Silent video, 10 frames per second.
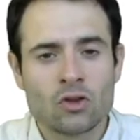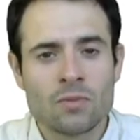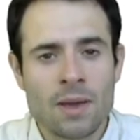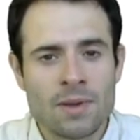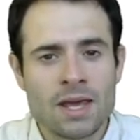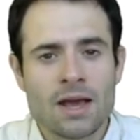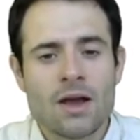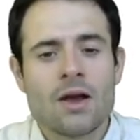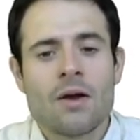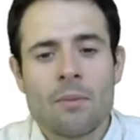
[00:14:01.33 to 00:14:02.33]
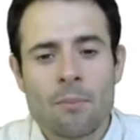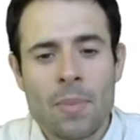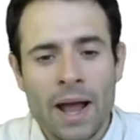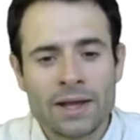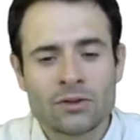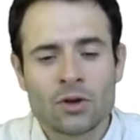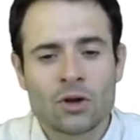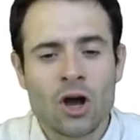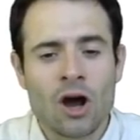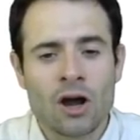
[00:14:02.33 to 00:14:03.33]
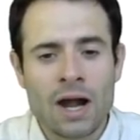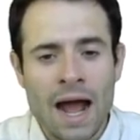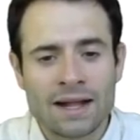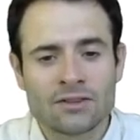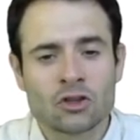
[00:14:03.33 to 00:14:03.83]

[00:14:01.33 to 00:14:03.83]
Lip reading: to maybe buy the car at